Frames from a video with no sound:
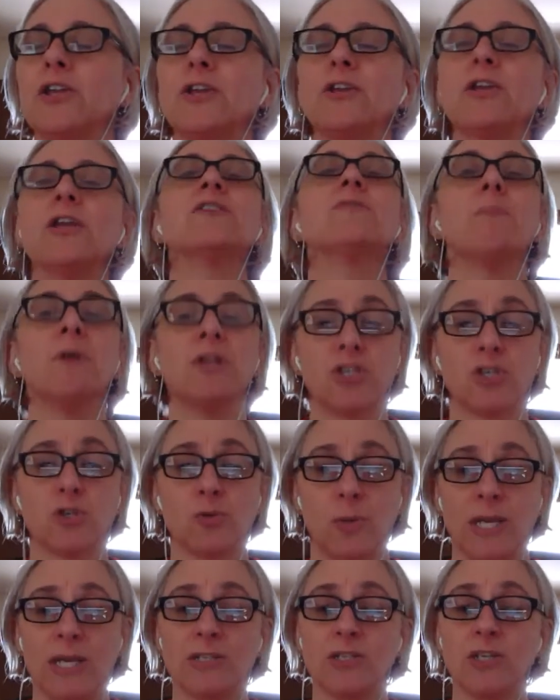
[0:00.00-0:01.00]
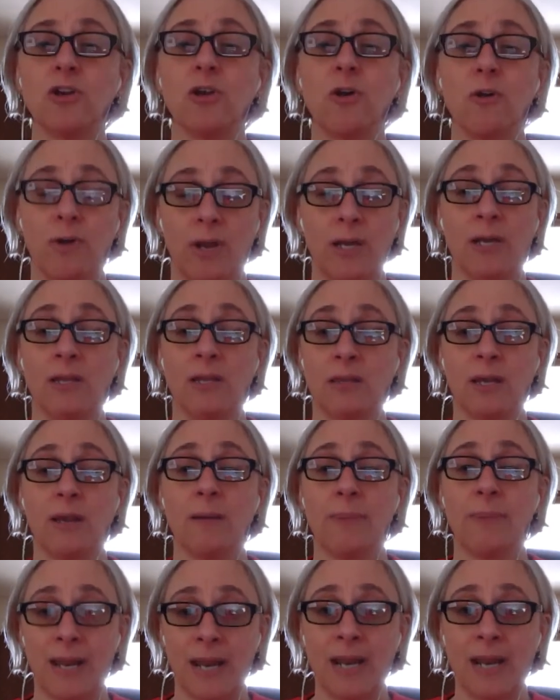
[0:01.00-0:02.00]
as much as we get to know anything
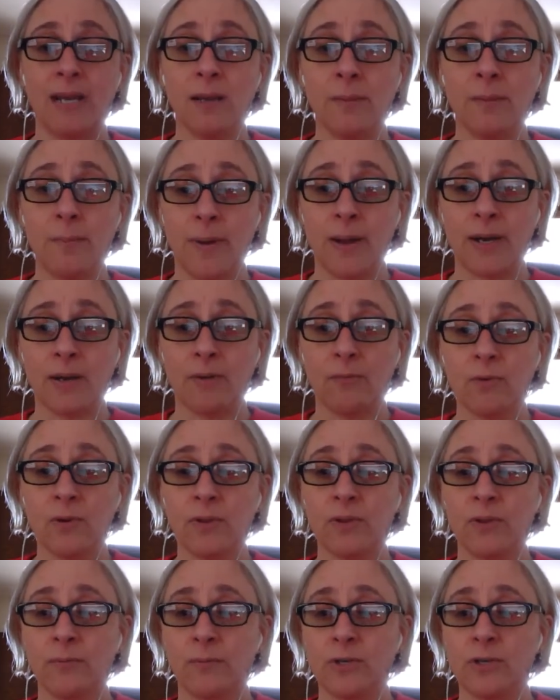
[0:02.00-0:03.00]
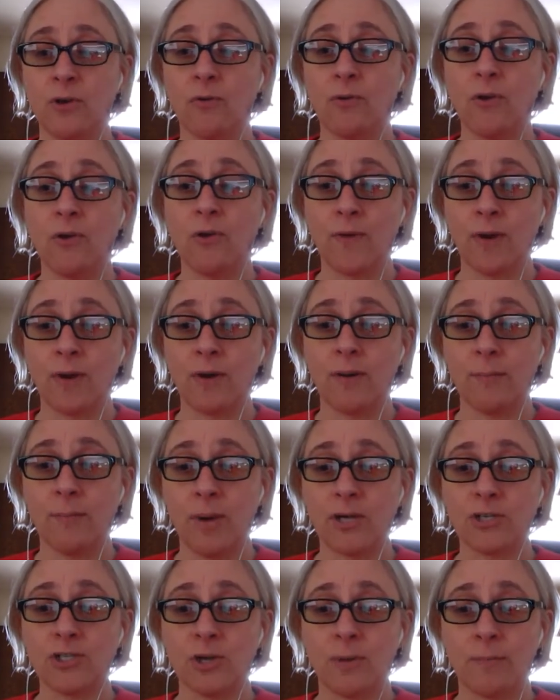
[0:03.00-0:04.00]
about anybody, really, we don't know very
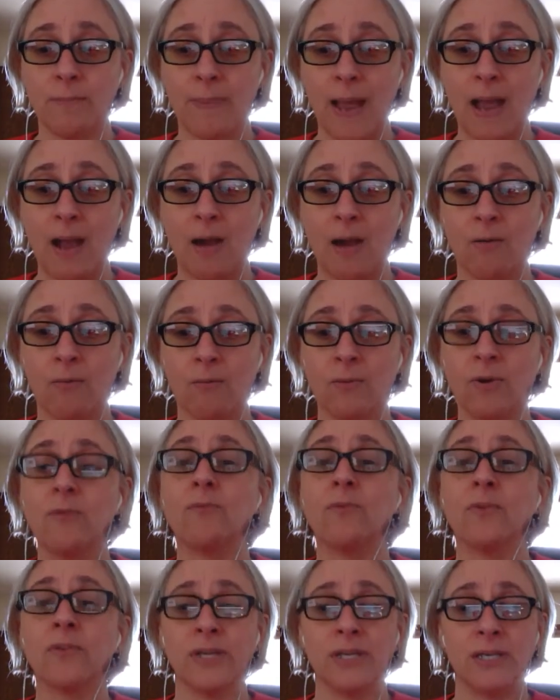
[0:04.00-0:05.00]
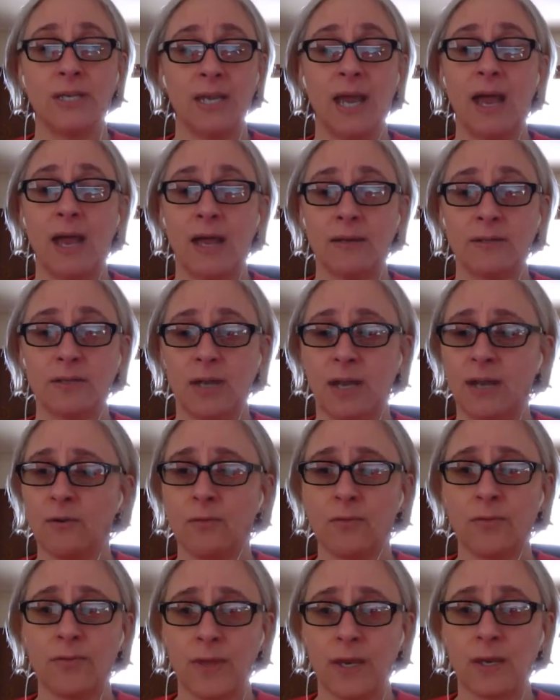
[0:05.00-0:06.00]
much about. We don't really get, I
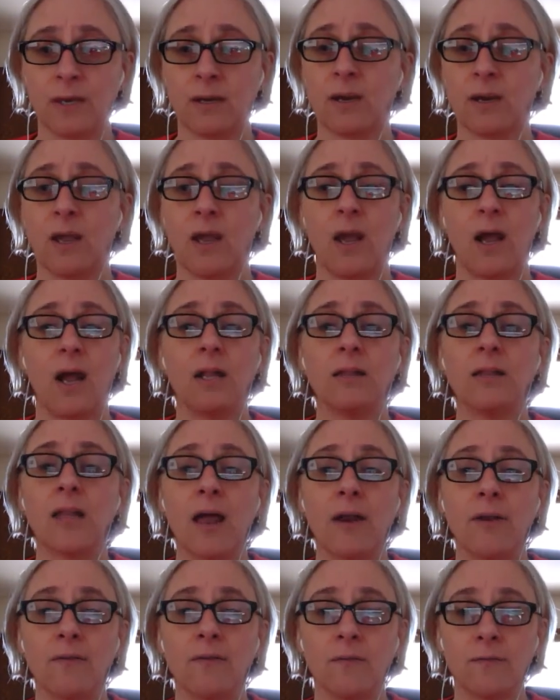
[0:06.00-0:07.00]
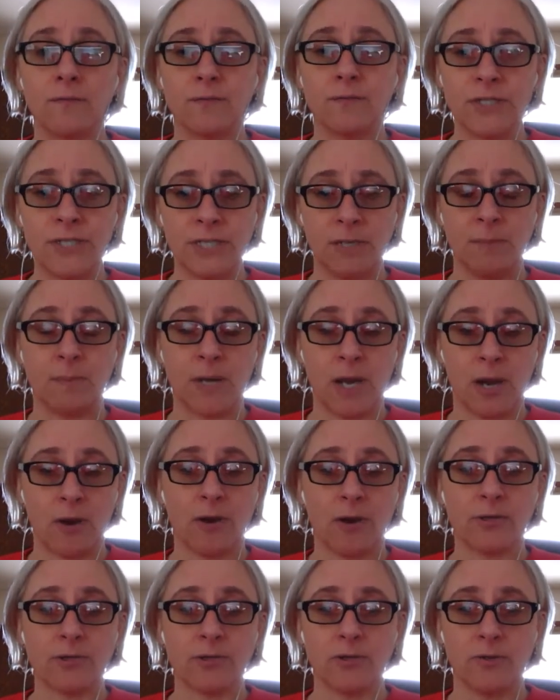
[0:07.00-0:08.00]
don't think, a lot of deep
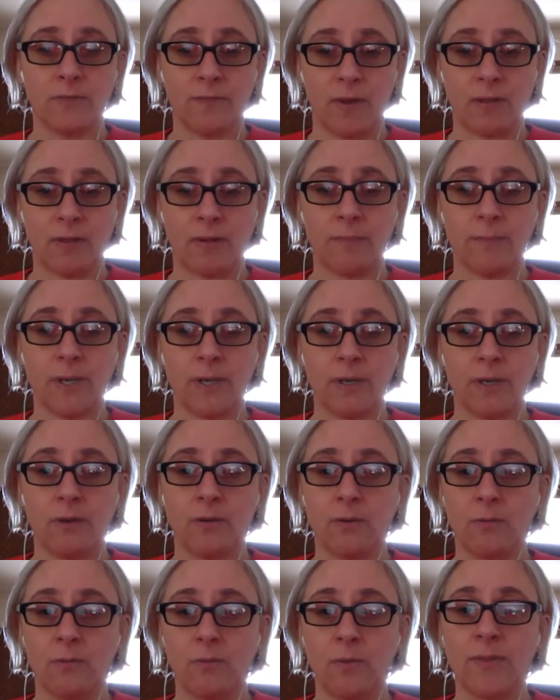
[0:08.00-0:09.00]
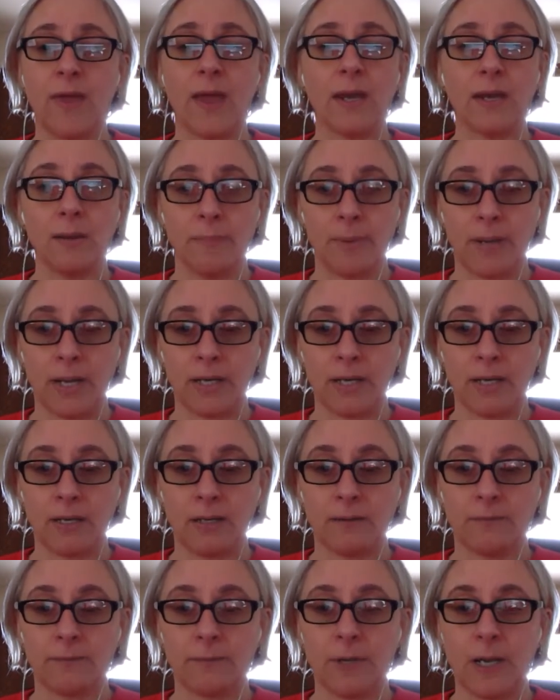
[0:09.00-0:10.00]
character development with
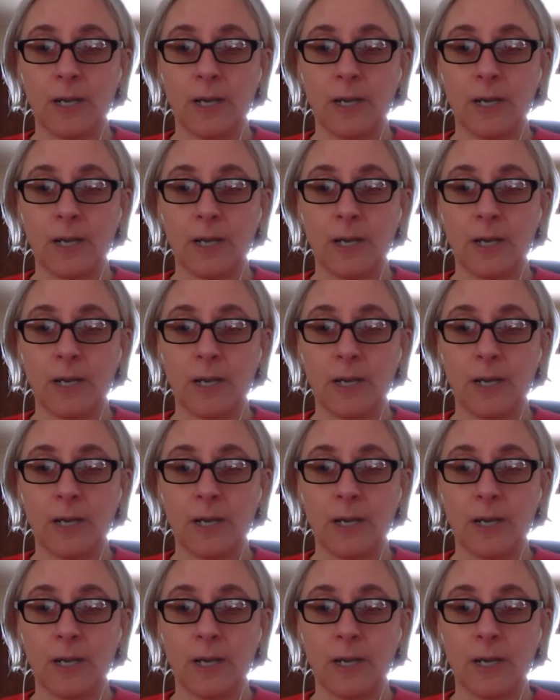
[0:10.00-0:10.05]
anybody.